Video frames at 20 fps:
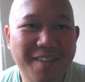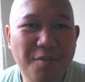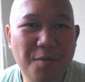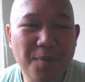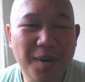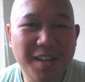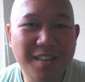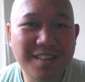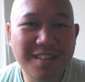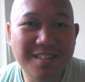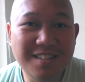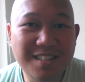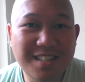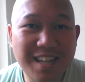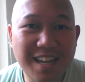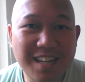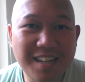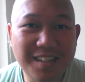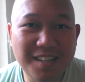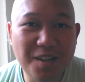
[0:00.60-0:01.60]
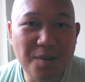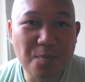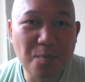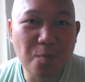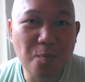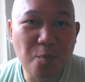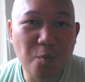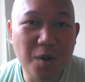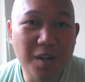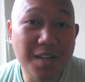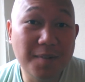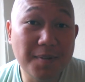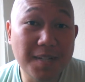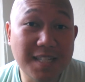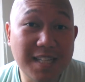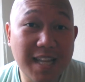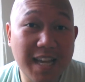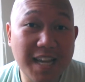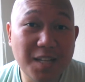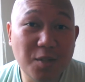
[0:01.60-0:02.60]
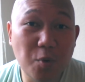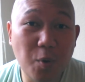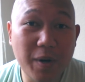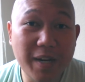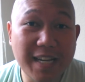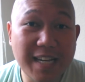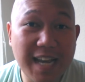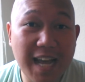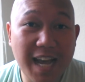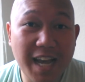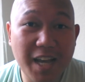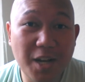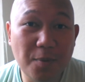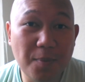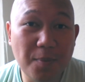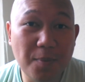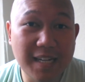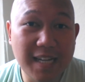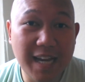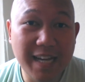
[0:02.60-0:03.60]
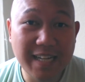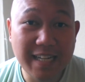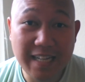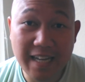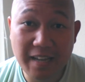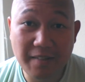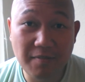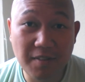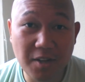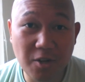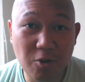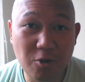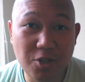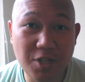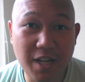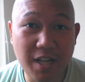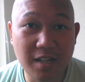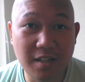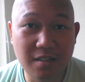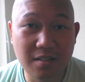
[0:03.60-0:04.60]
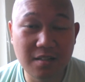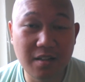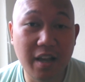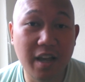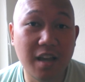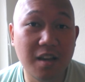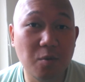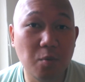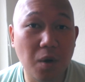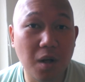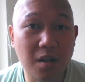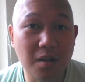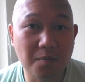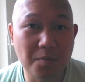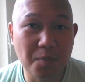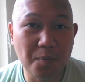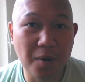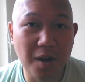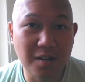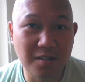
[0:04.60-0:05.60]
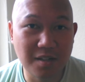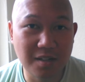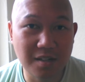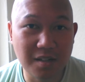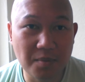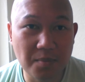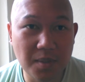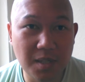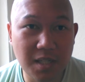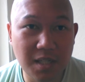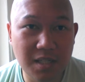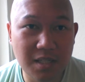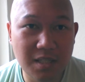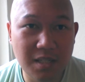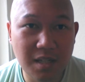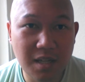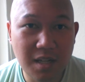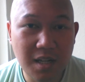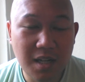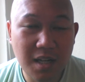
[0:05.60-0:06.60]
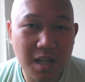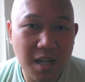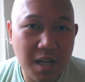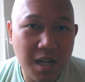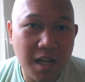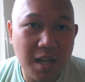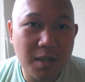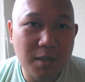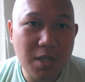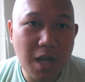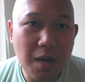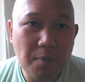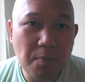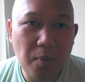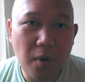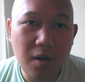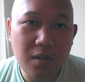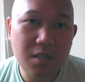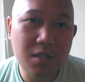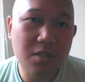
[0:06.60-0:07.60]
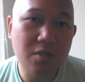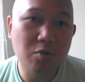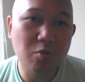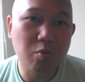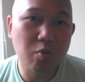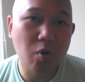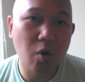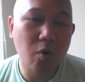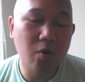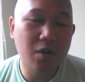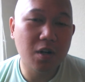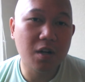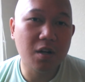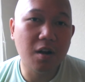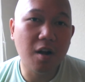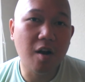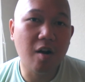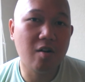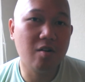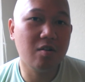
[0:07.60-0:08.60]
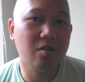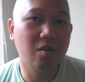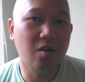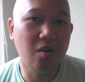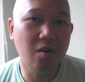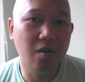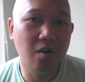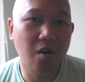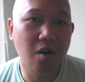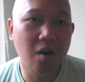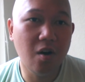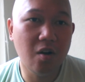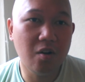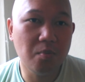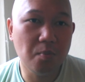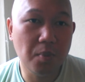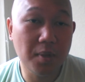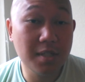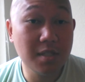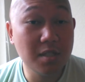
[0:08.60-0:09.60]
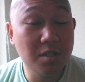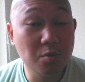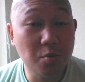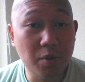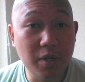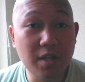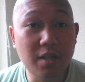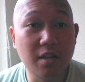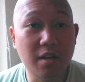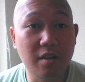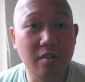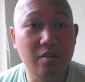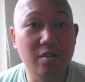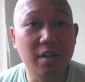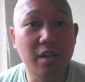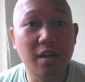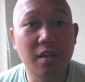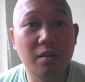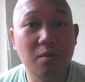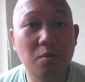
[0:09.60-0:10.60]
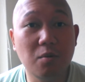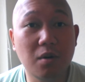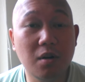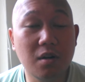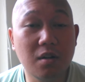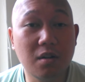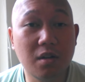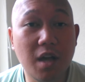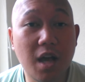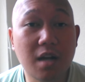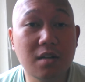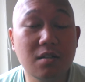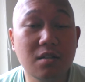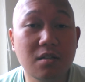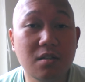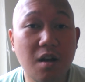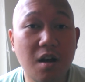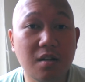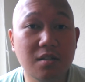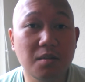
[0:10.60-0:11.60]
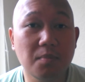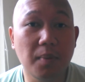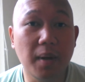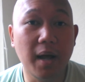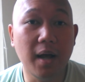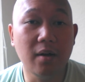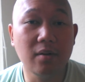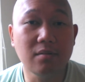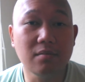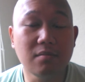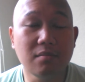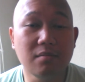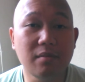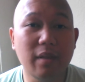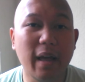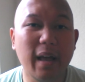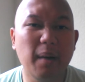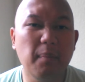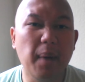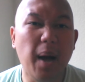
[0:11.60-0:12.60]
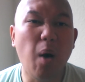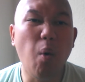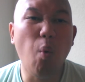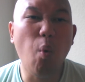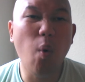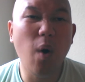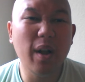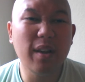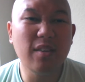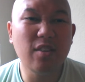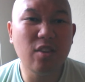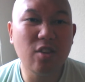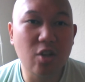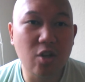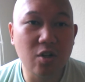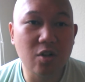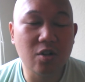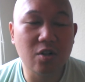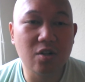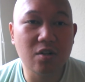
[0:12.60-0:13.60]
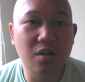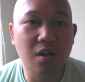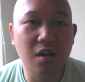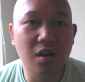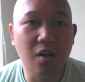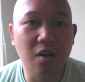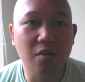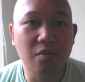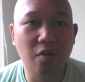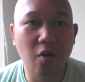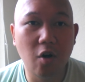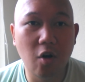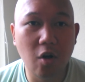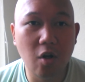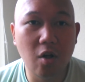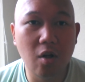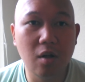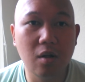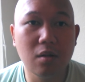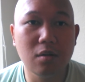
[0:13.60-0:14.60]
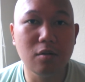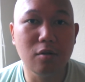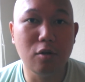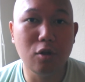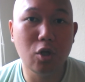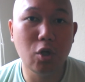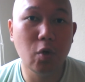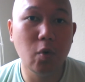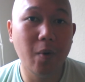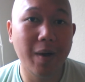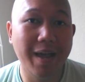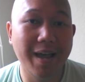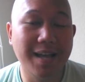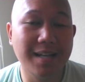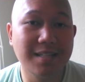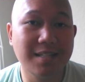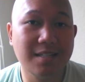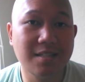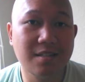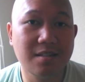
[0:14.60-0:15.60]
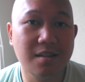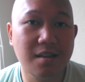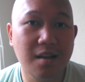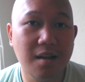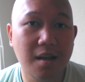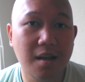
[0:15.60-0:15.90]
Everybody, this is Teddy Lim. Welcome to day 29 of my 90-day video challenge, and welcome to Project Limitless. Todd Parsons wrote an article on Business Week the other day where he actually talks about that about 1/3 of all U.S.